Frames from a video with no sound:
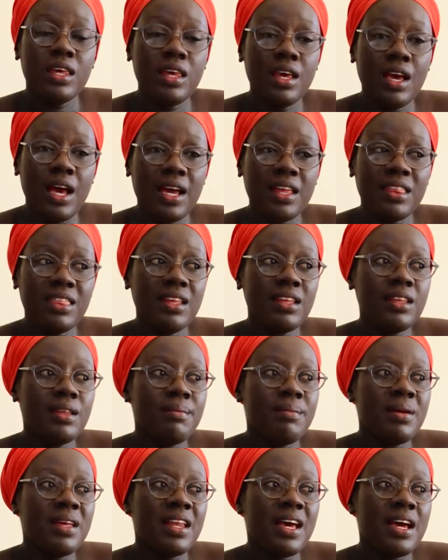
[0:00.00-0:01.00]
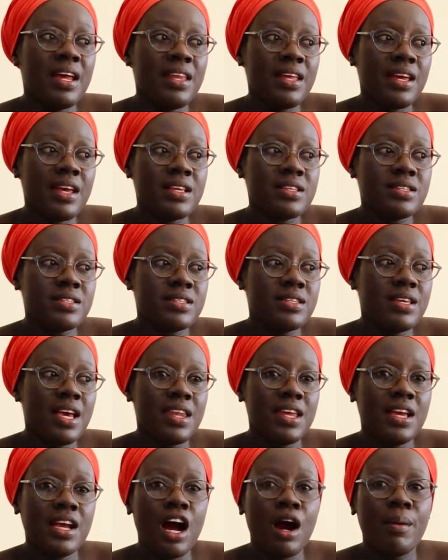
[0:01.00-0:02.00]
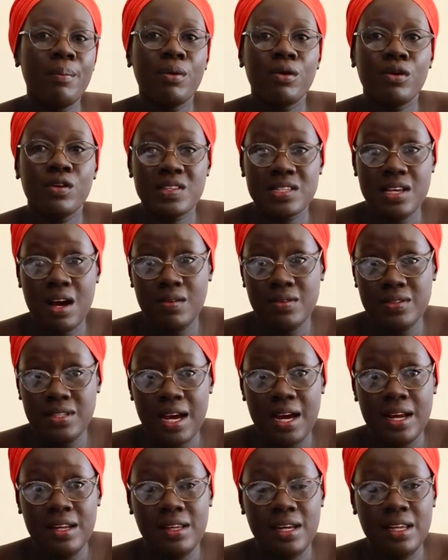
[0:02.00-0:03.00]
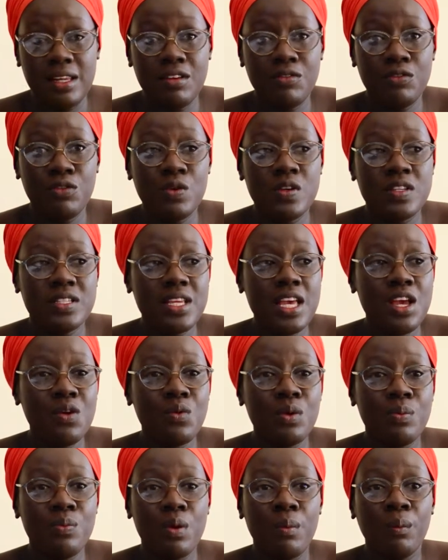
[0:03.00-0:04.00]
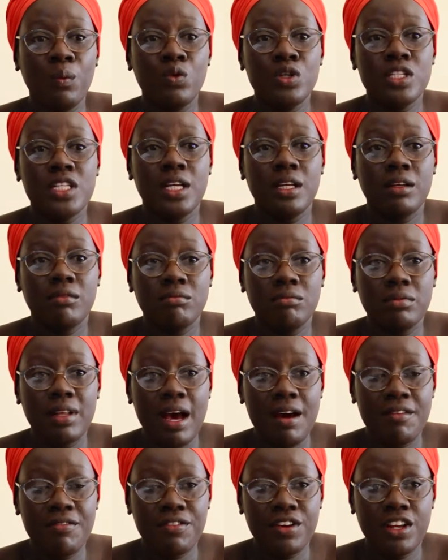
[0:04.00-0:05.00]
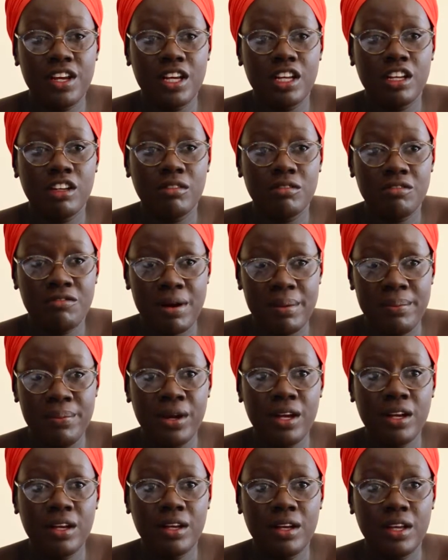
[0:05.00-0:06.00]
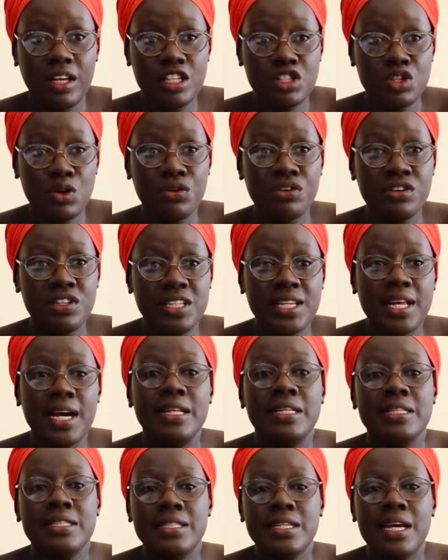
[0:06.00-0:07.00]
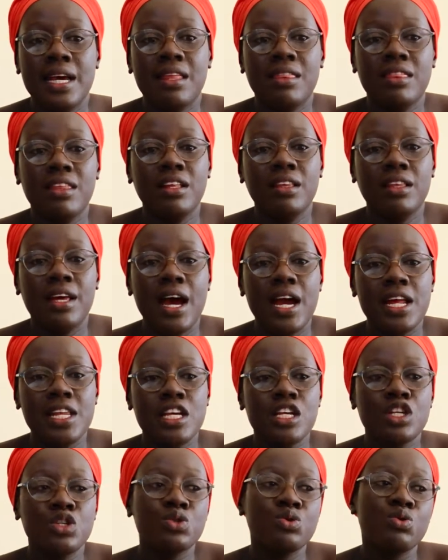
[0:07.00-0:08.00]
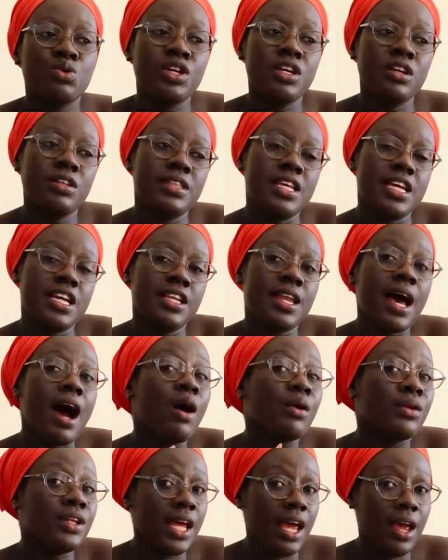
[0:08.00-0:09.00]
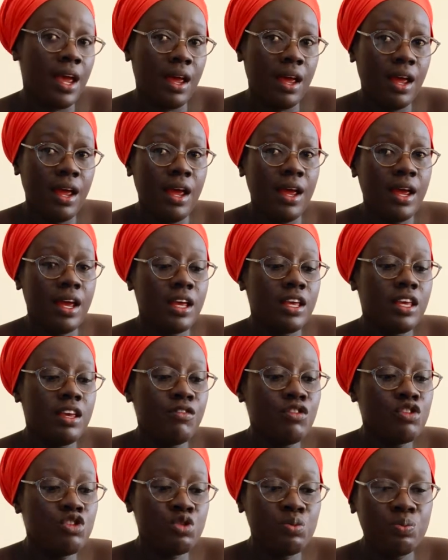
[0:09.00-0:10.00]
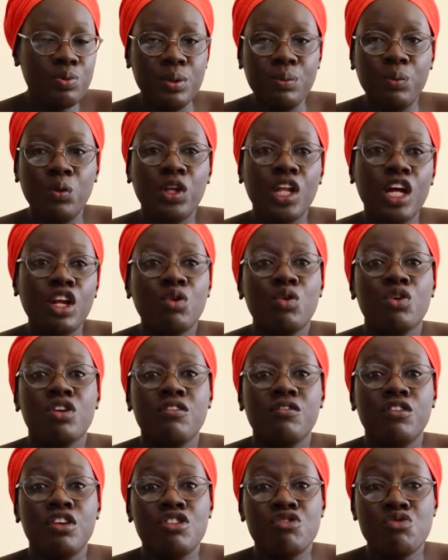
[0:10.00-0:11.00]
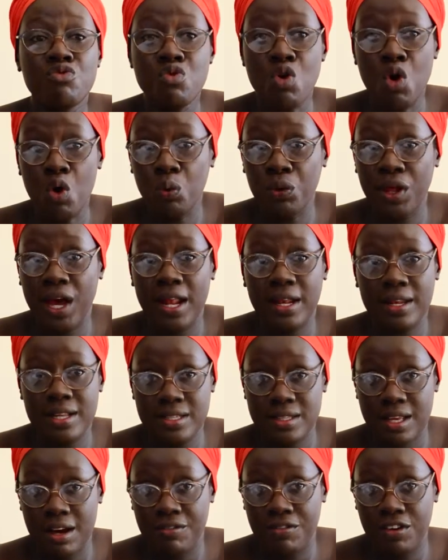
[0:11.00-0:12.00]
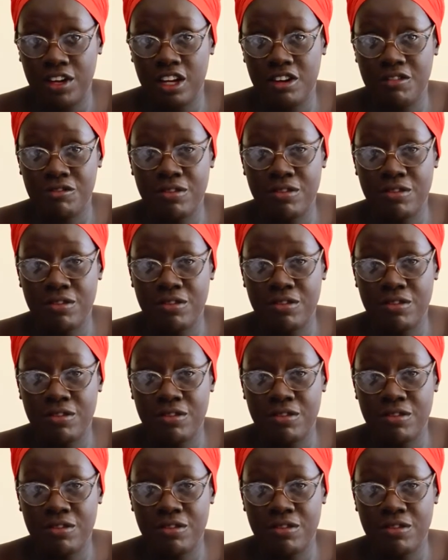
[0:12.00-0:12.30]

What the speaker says: Yeah, I think the main idea is getting our product outside. And if we're saying we're promoting the African fabric, its originality, I think the idea is to take it out there, give it to people that don't even know that this African